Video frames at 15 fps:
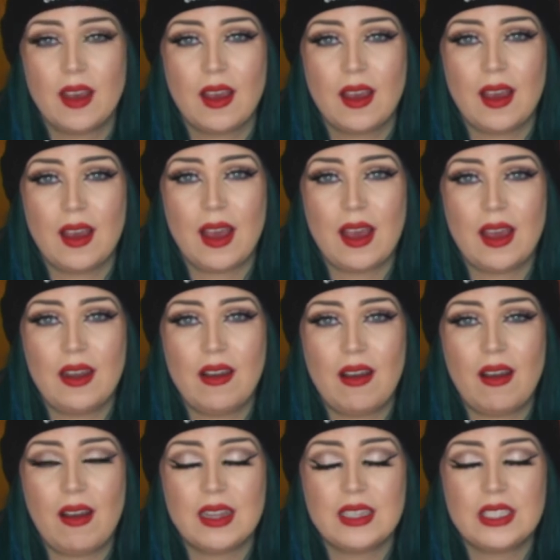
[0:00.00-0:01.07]
And
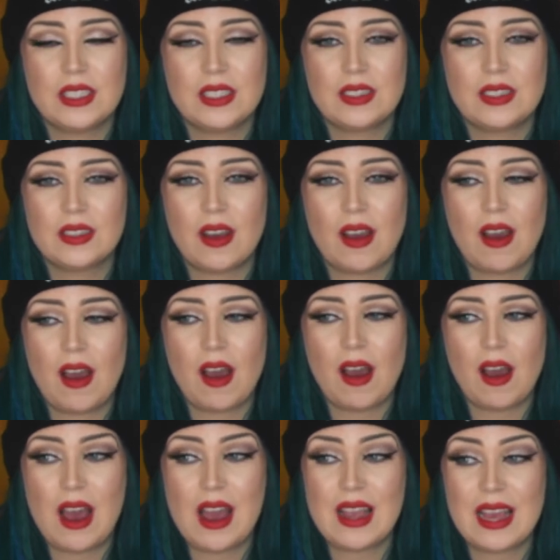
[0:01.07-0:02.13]
I just...
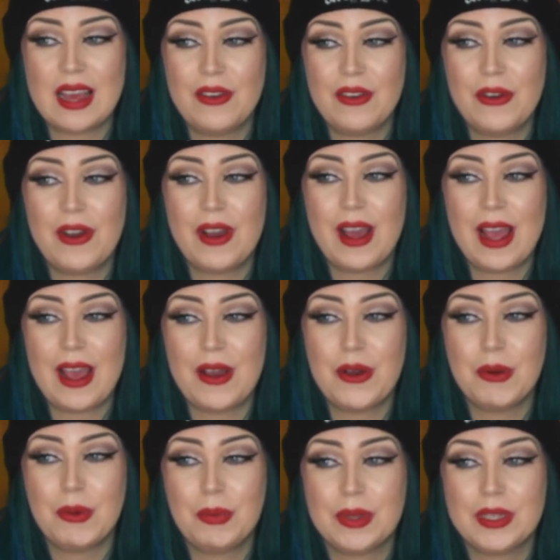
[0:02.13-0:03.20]
I cannot
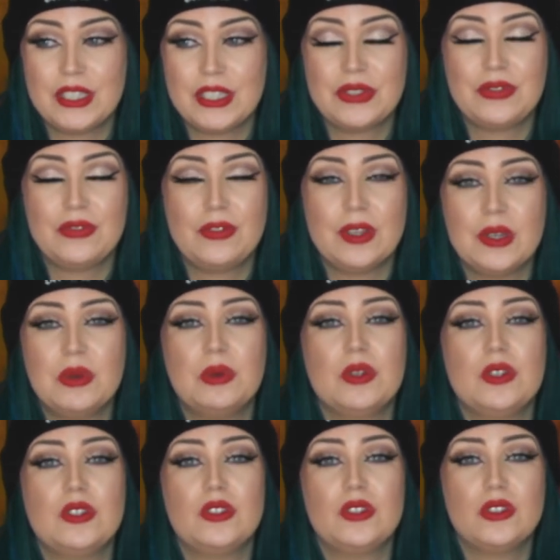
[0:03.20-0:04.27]
help but just feel
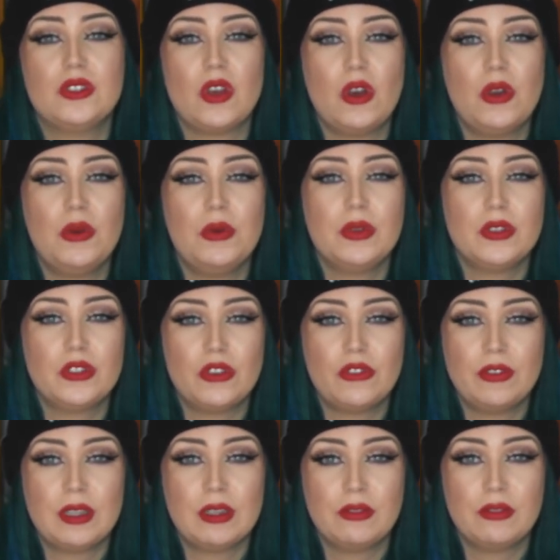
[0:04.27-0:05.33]
so
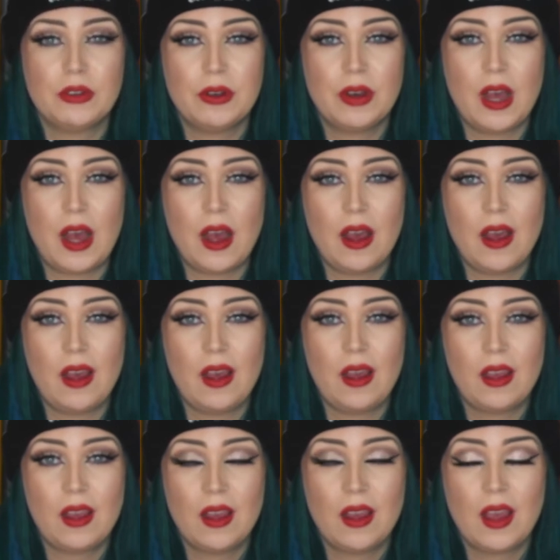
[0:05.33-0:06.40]
sorry for her
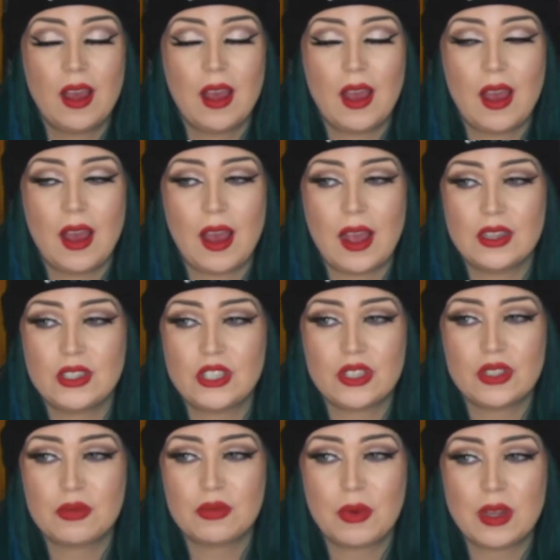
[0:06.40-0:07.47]
and
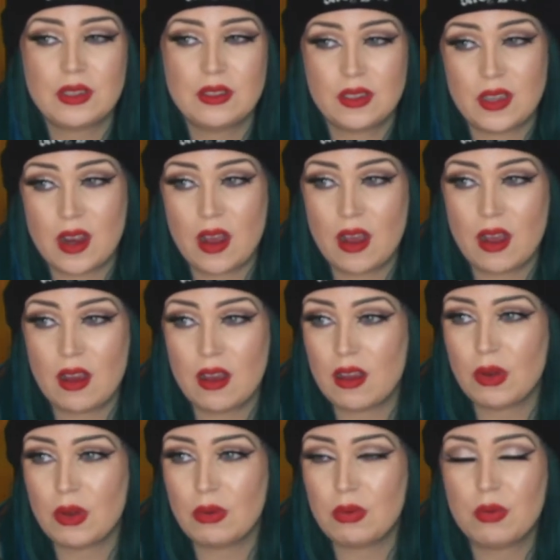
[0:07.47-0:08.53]
just wonder
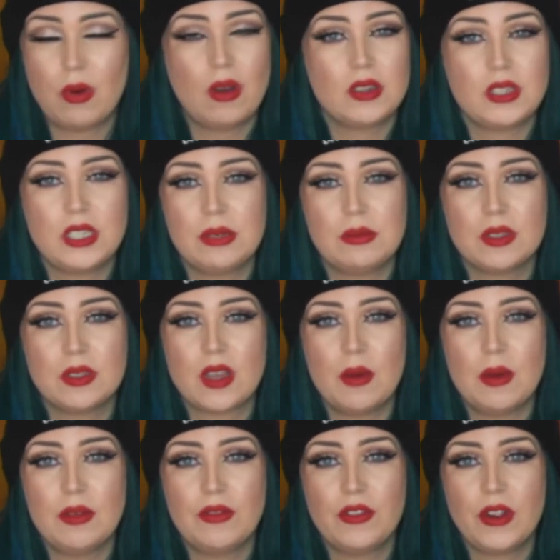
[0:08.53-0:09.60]
what she was
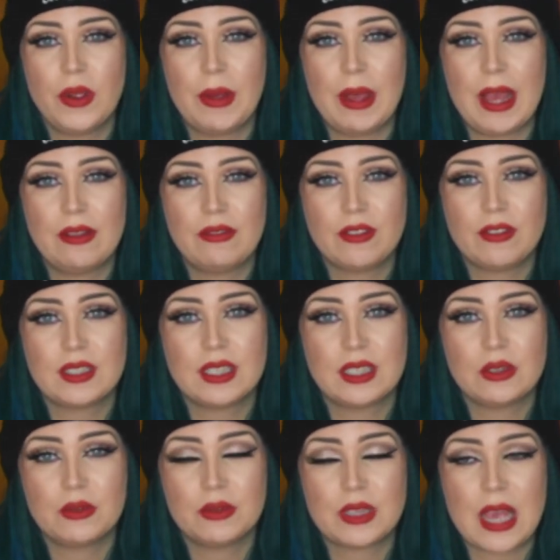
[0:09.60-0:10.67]
going through every
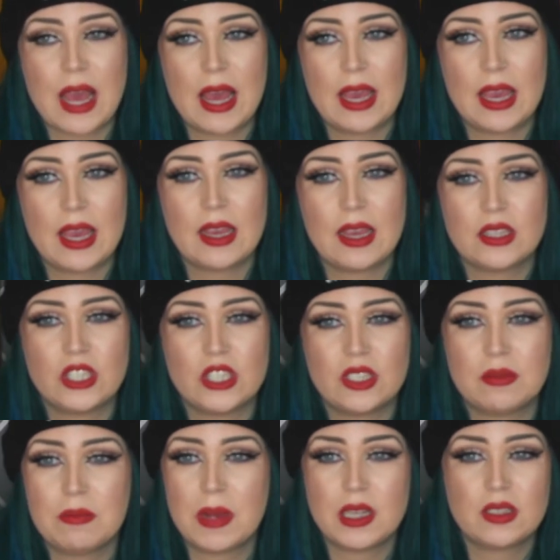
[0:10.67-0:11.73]
single day. It just
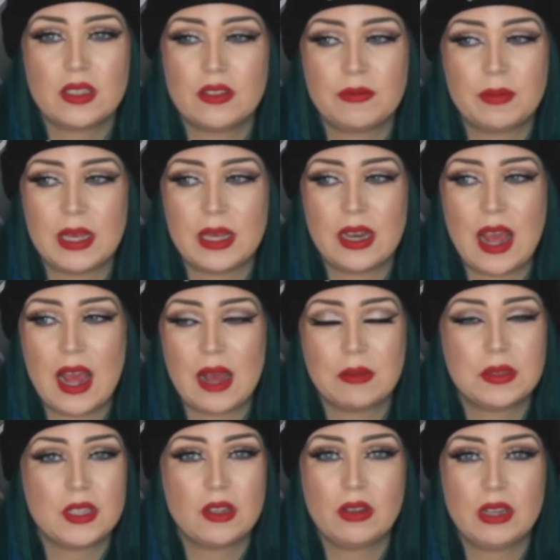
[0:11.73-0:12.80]
must have been
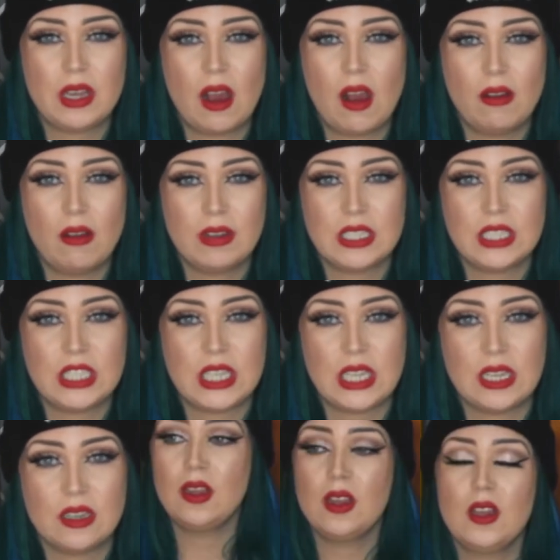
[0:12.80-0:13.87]
absolutely
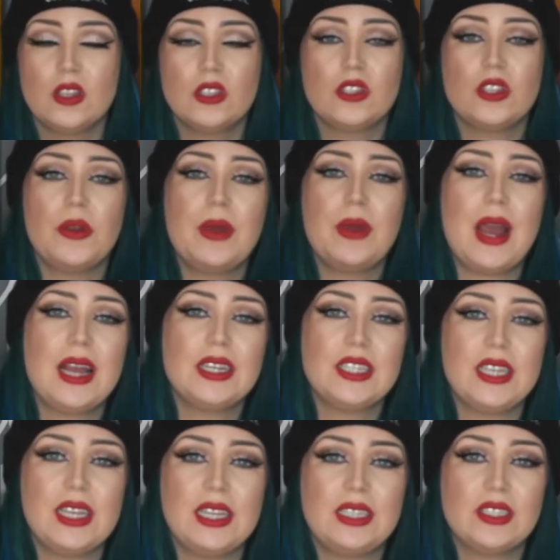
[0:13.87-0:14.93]
heart-wrenching. So
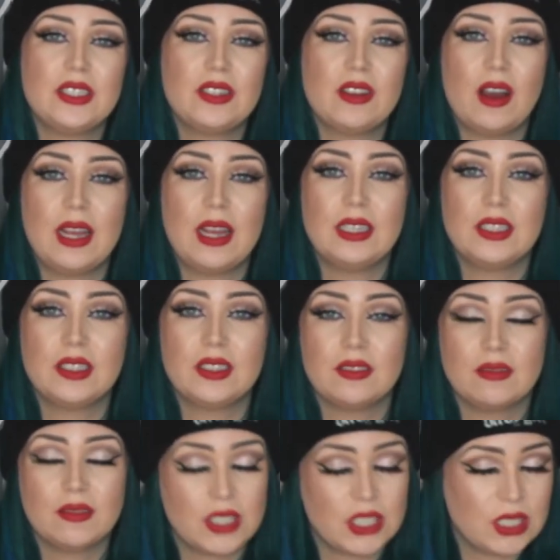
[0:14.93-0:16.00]
Ashlee decides
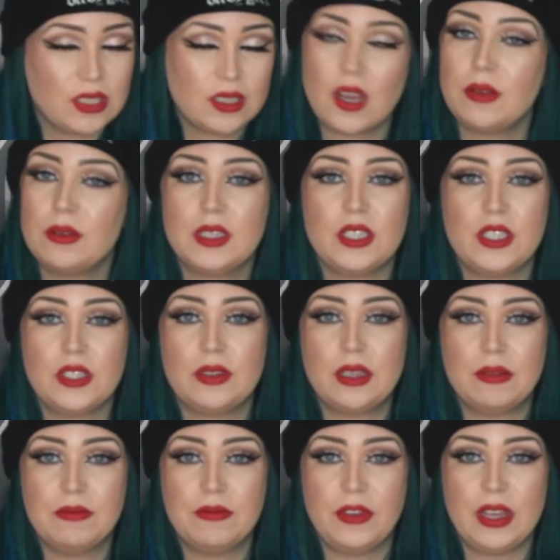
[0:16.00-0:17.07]
she's going to do
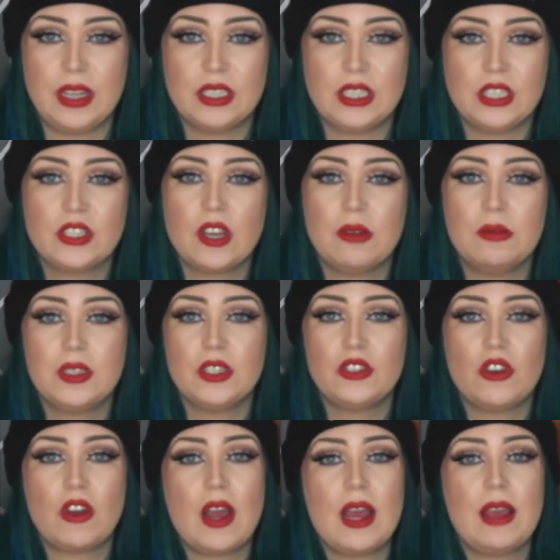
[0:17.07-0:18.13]
something. She's going to
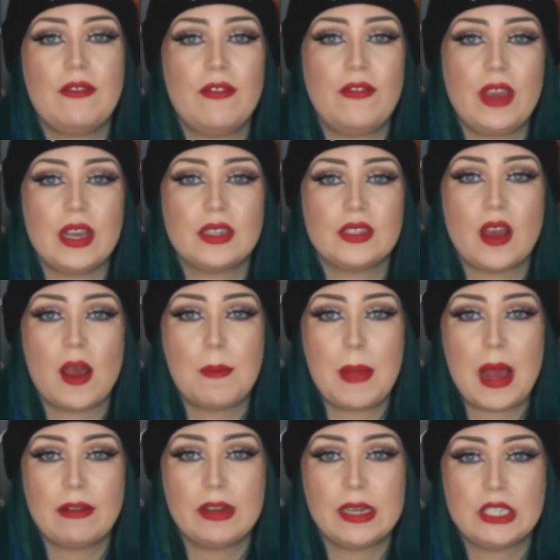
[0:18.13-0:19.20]
try and fix her
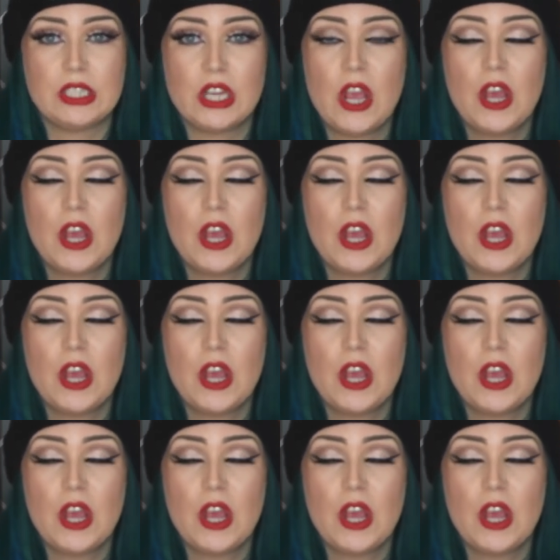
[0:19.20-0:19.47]
marriage.